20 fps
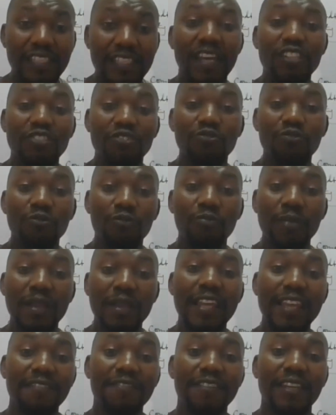that you
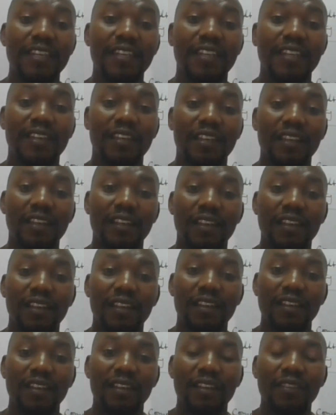believe in?
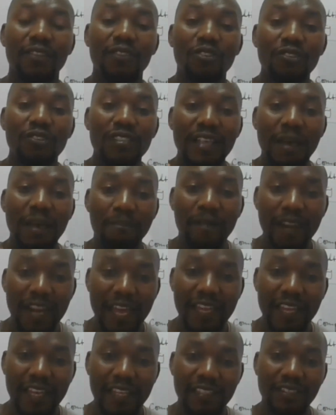Those
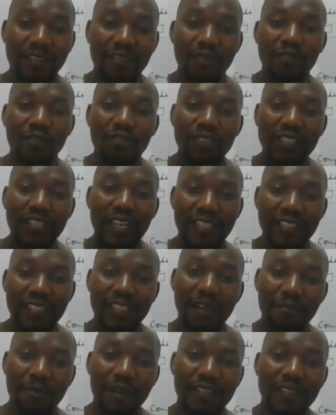suppliers, those
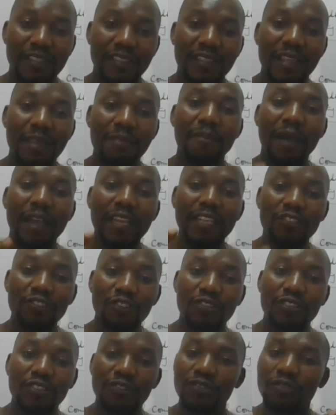customers, they might
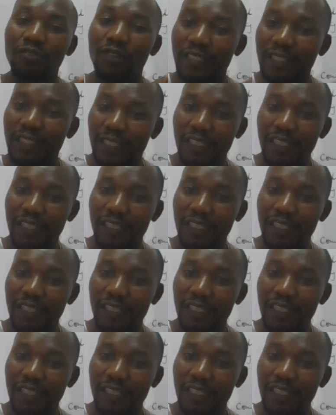know your